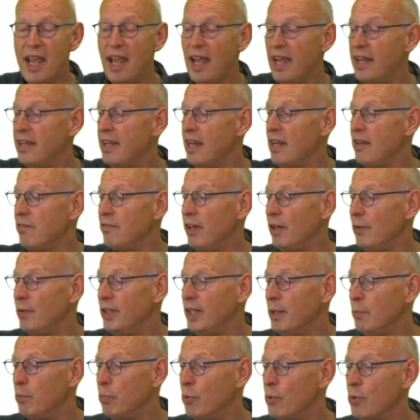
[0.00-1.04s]
And then a
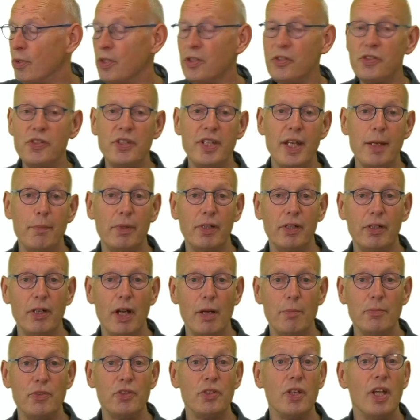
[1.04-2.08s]
very important step
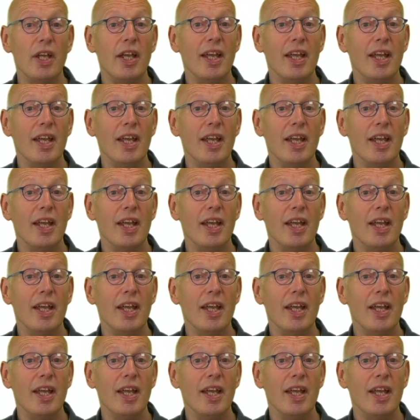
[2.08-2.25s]
comes,